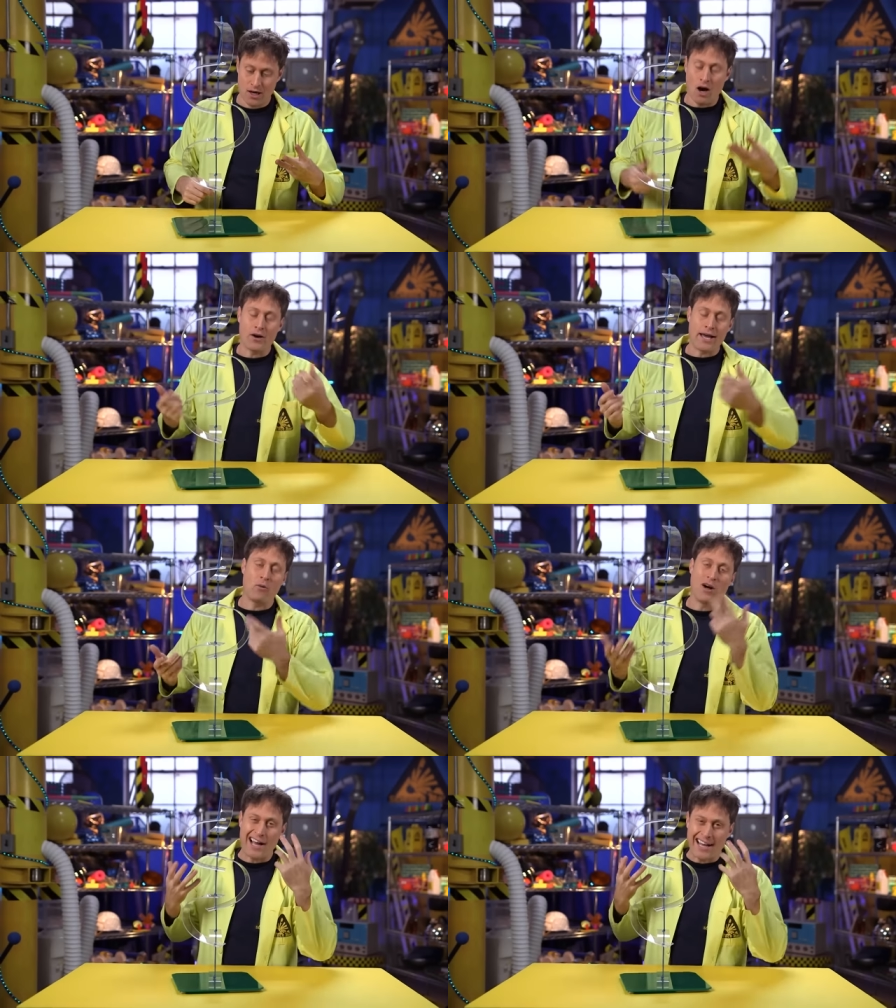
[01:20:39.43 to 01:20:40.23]
Okay,
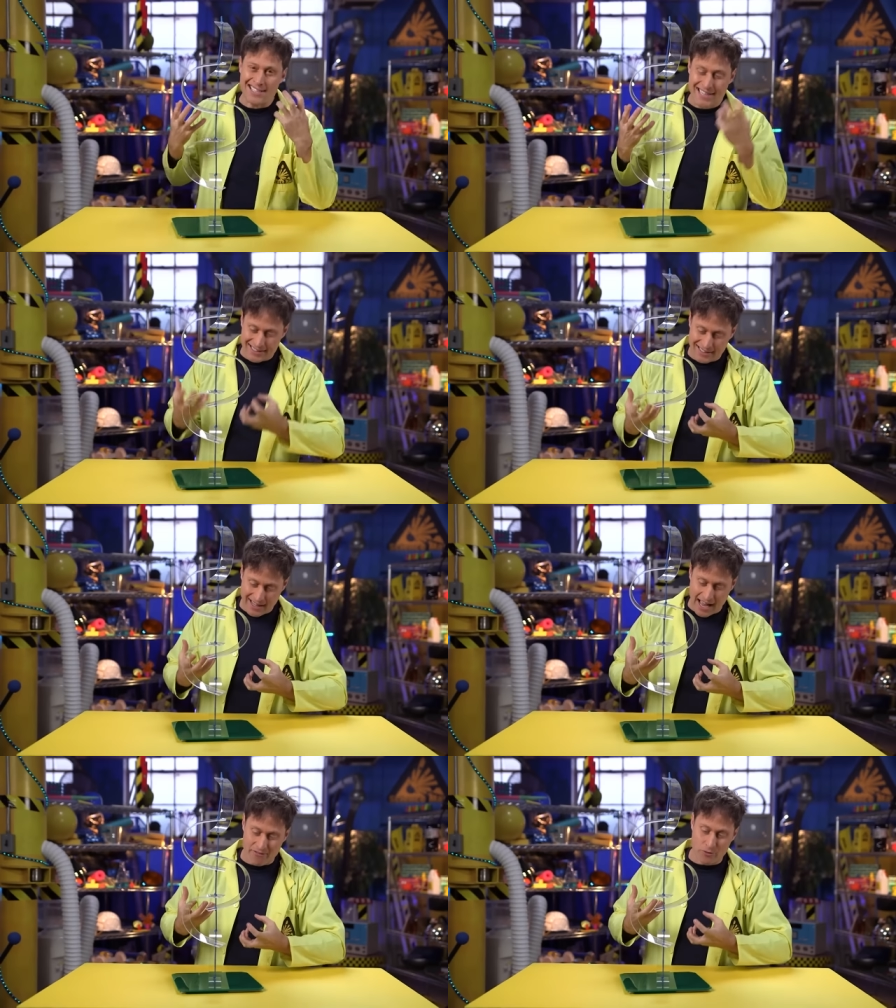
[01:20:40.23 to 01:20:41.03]
well, I guess
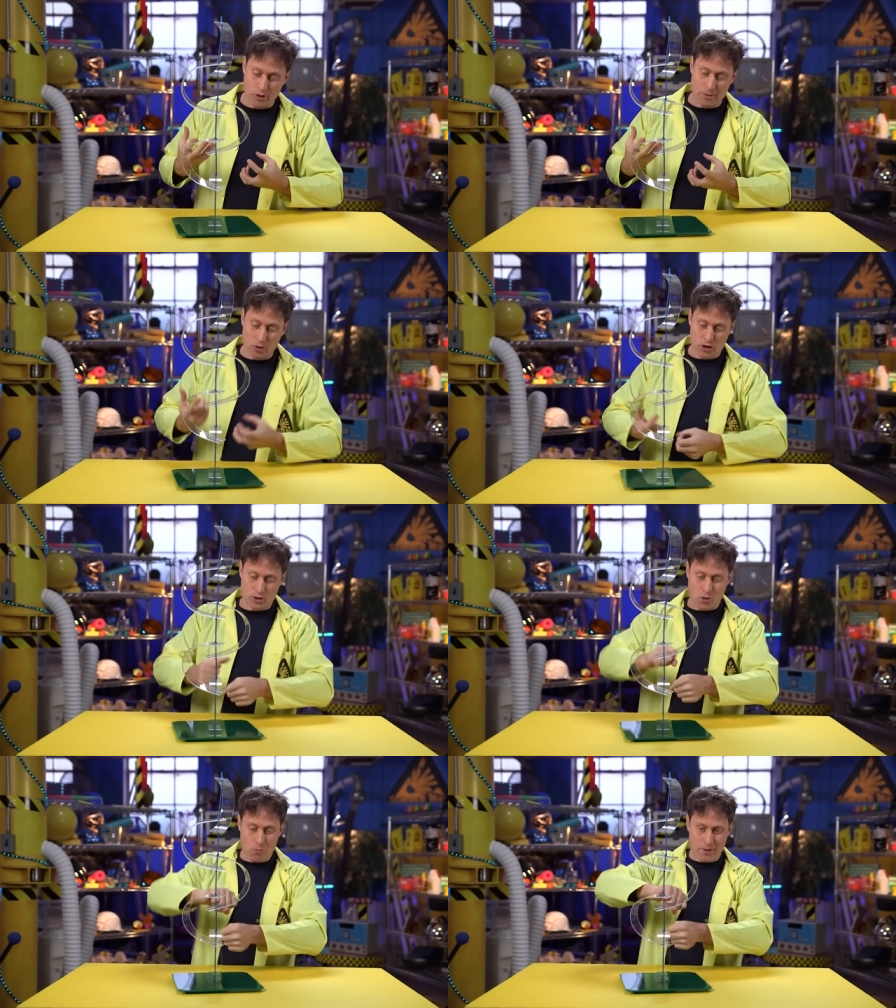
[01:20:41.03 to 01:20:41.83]
technically I haven't really pushed
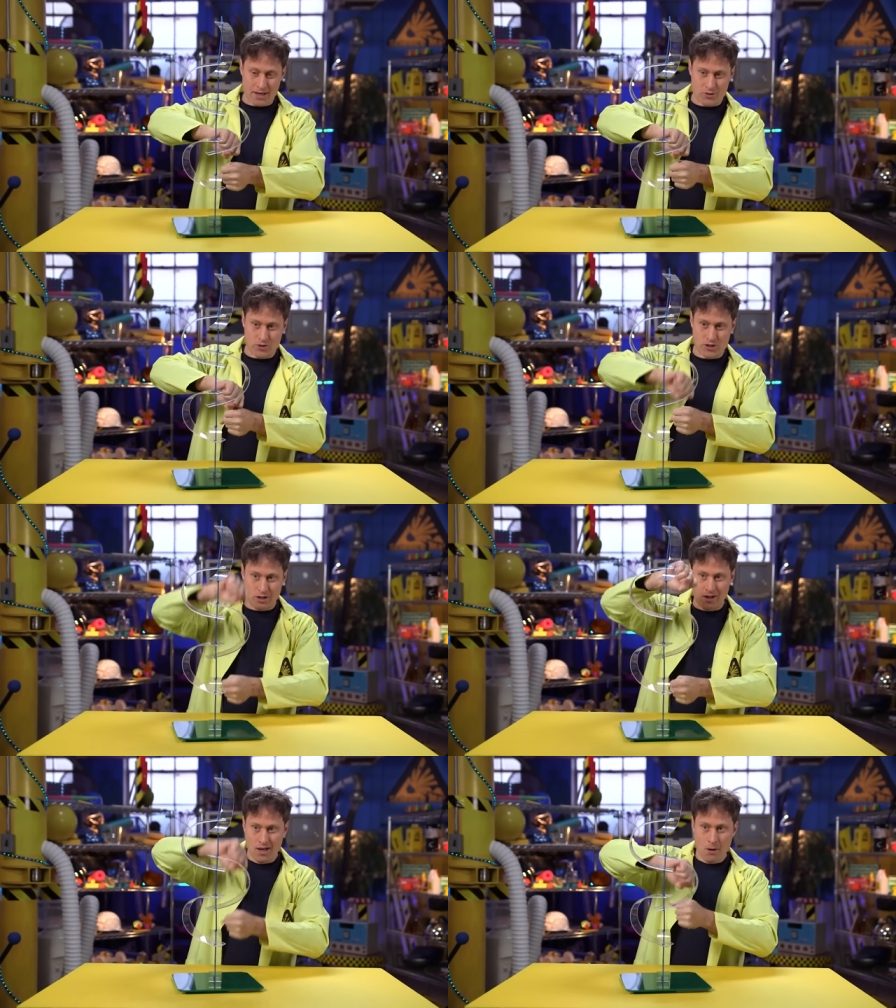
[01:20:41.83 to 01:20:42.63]
the rope because we're
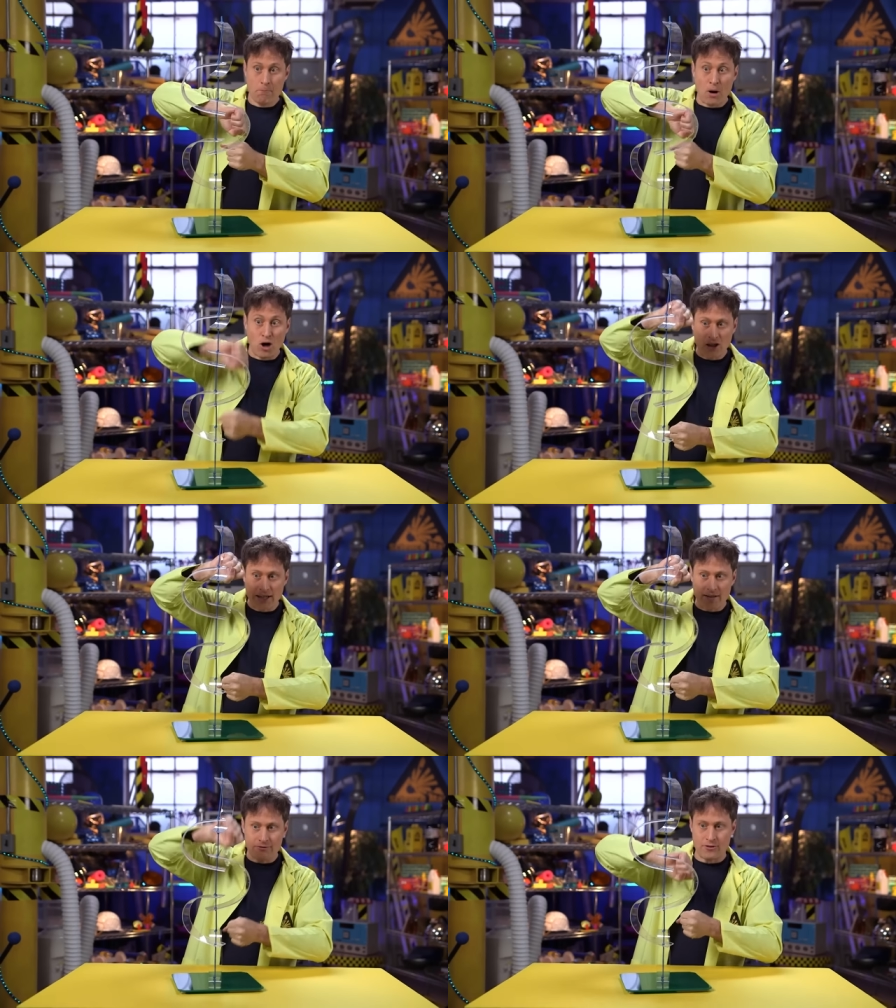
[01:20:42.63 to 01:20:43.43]
still
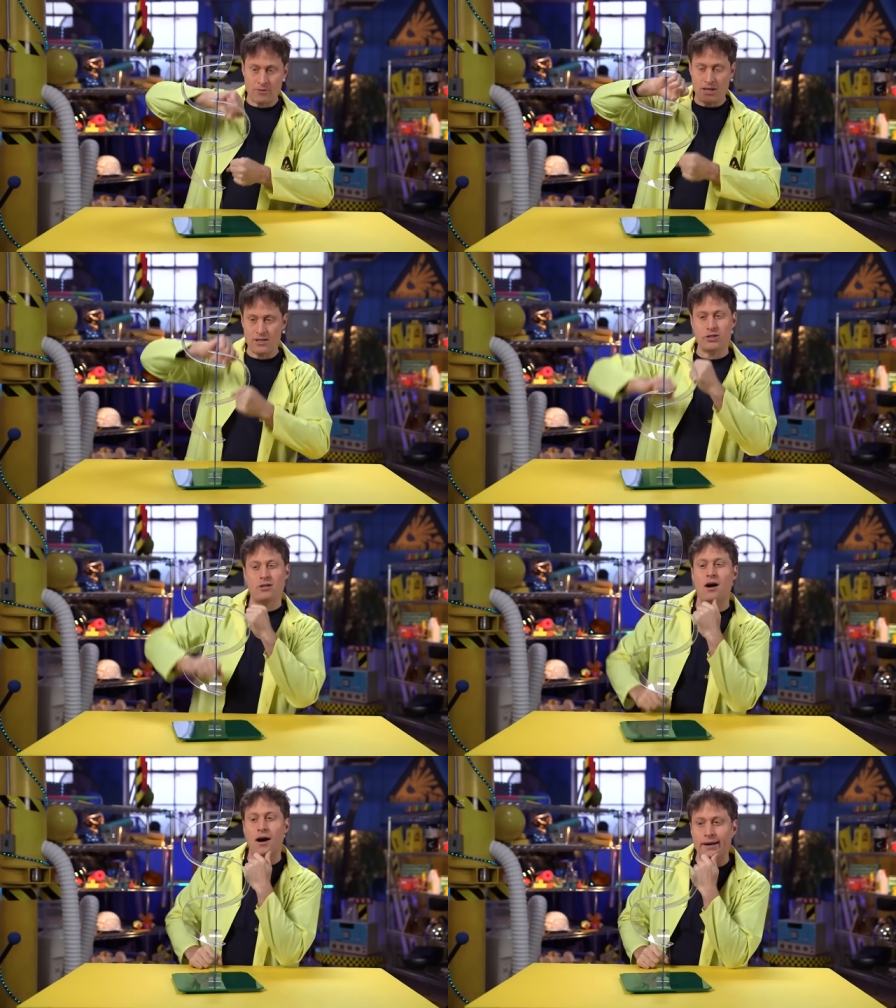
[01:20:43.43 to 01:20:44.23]
pulling from each
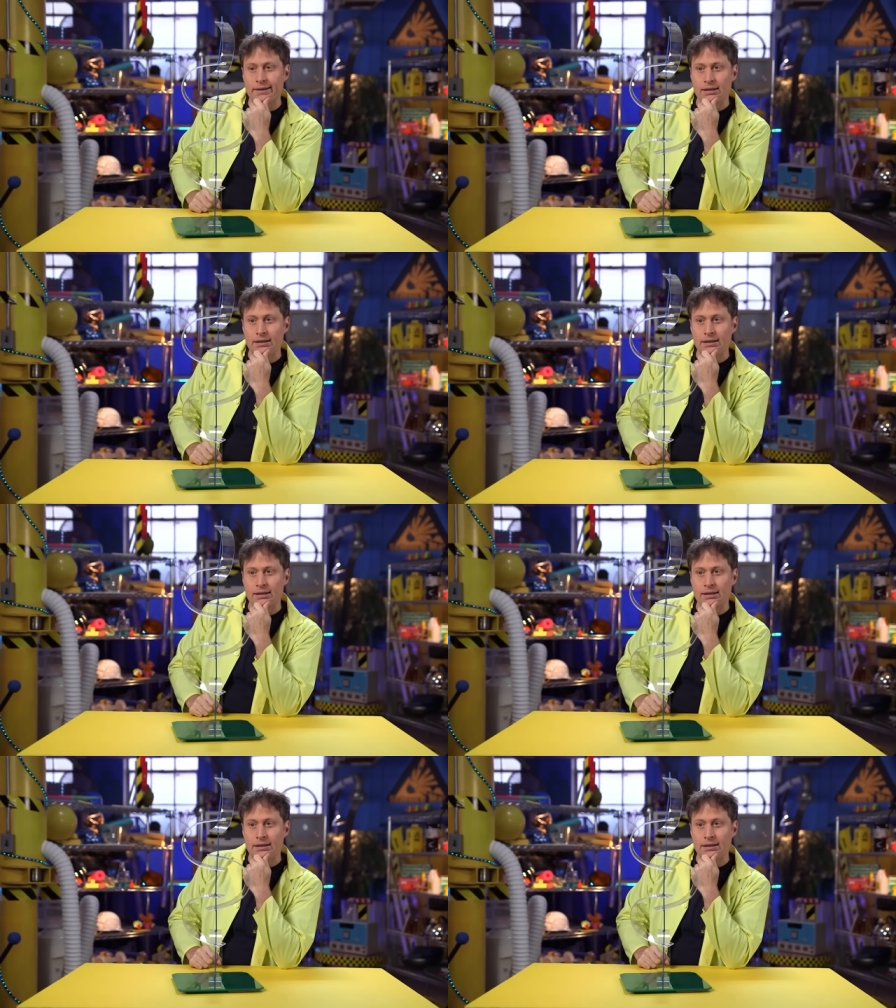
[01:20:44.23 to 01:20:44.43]
knot.